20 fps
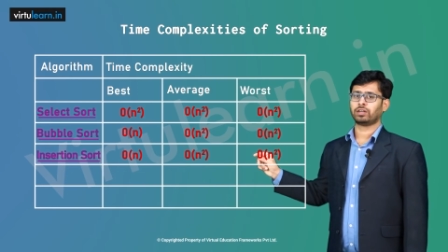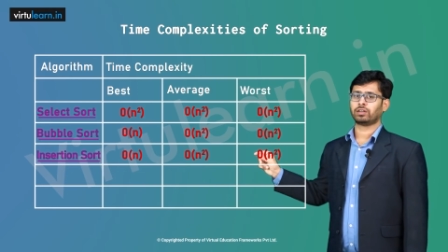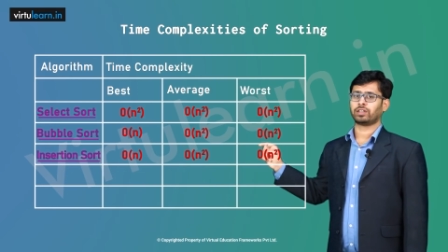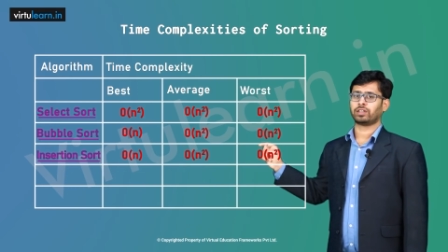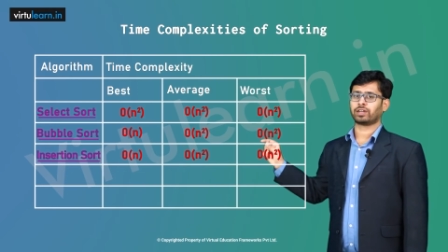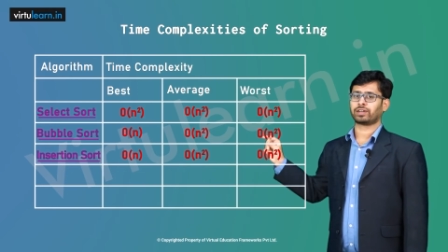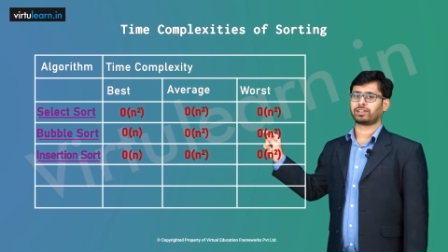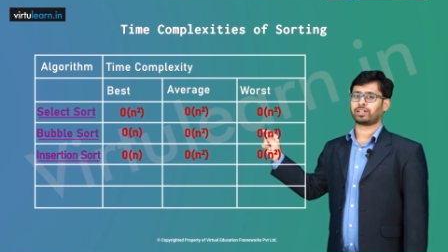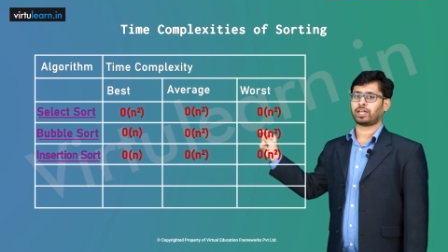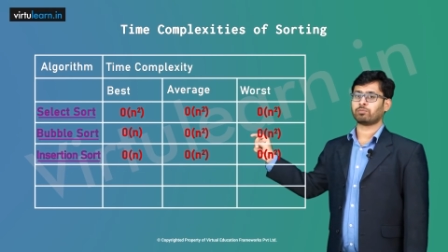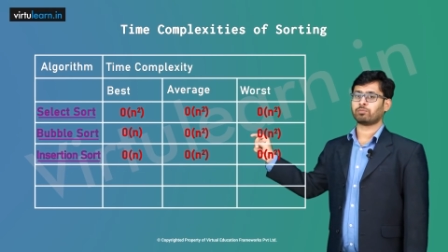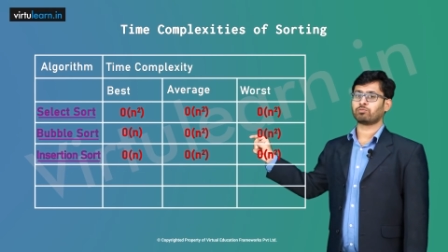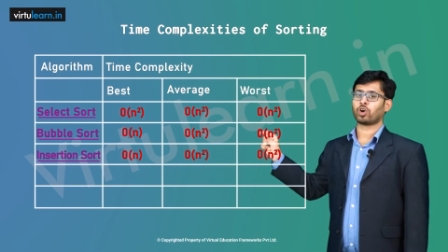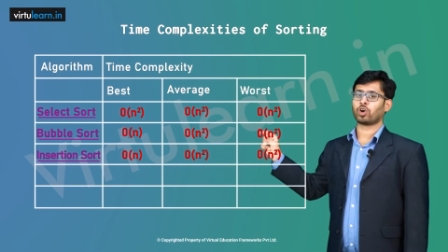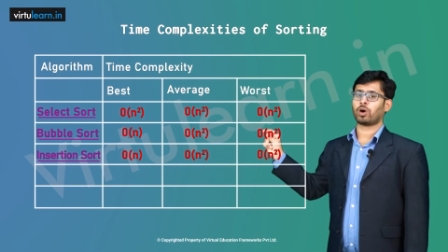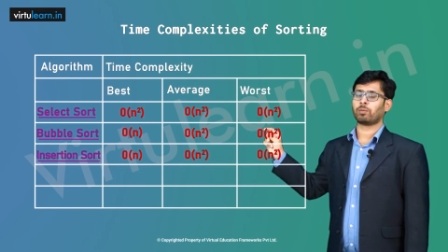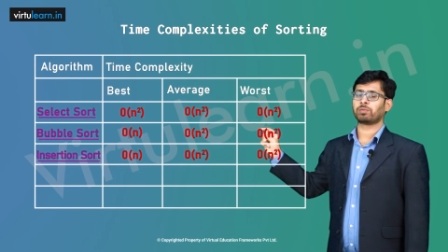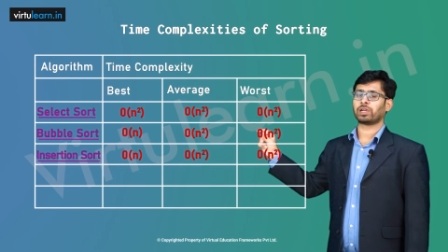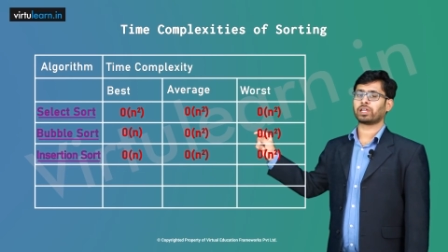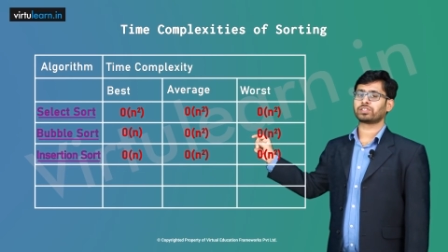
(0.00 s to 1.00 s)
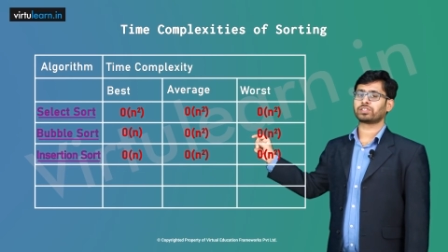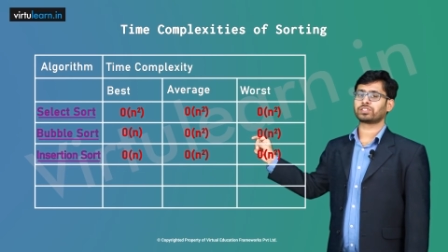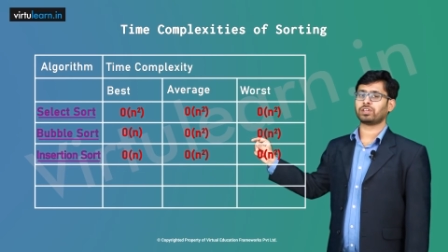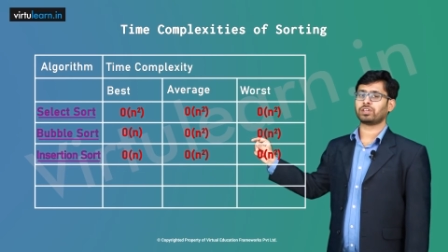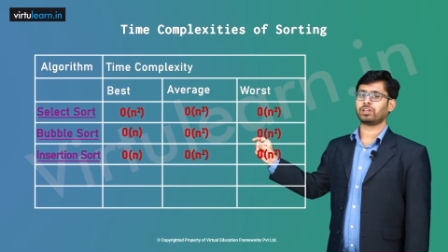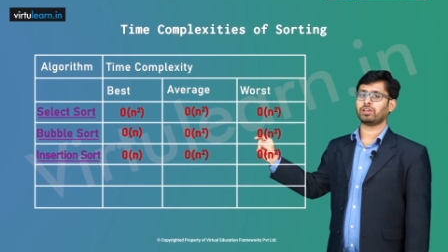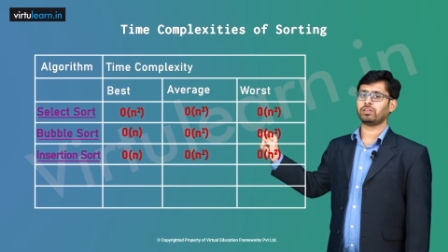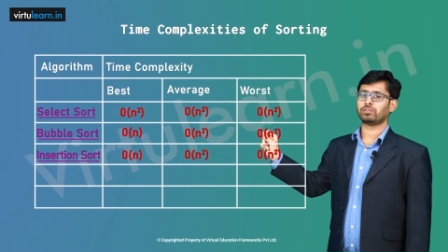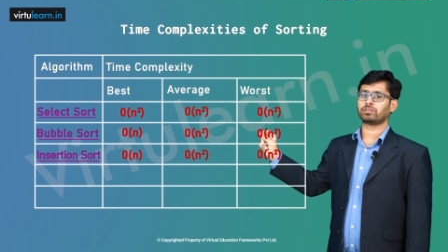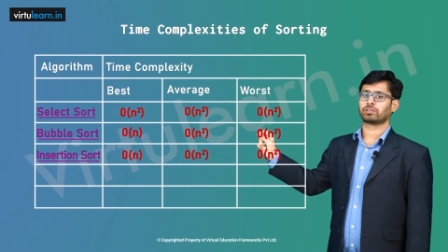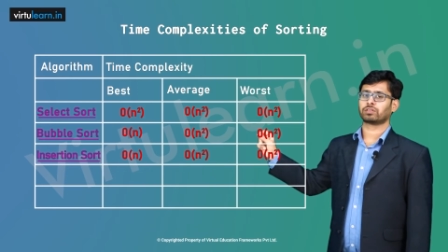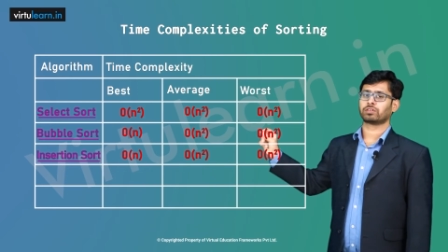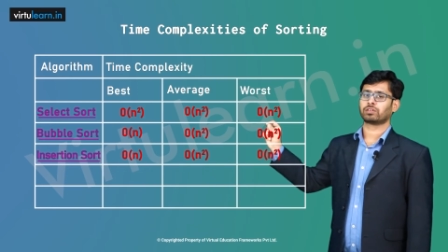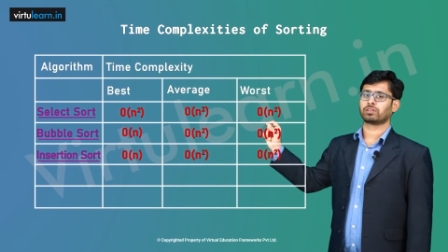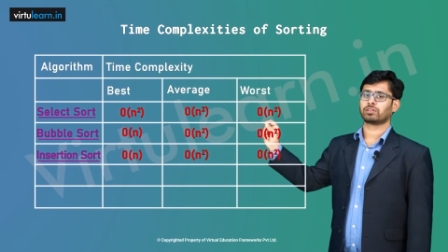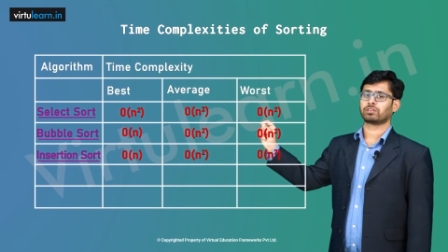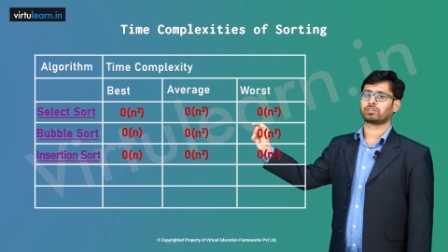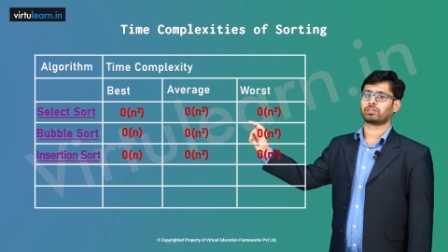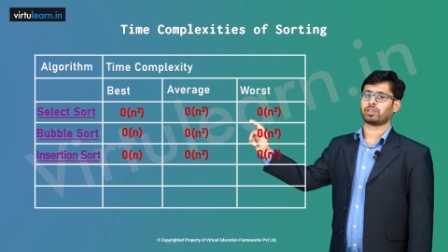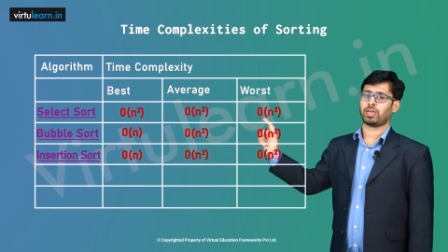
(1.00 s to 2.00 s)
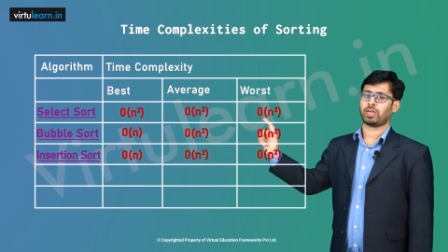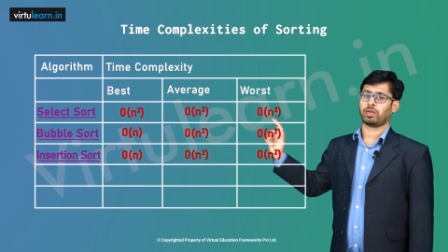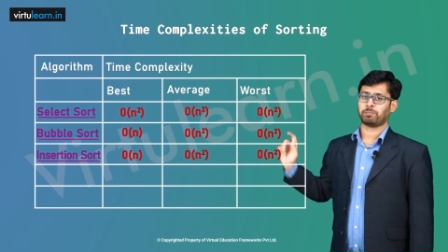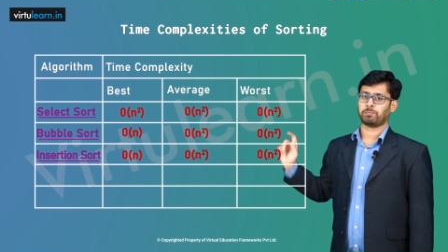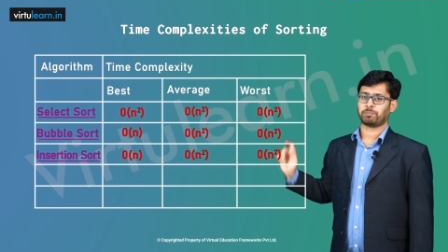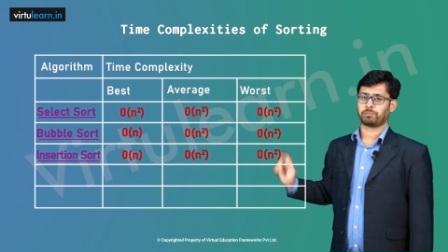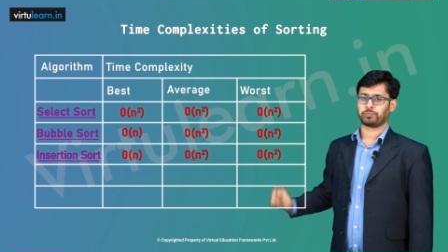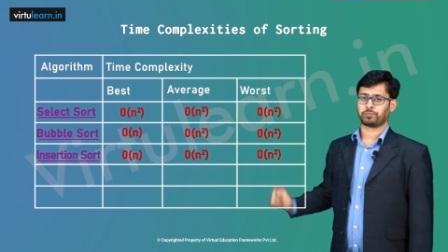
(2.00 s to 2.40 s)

the time complexity is same.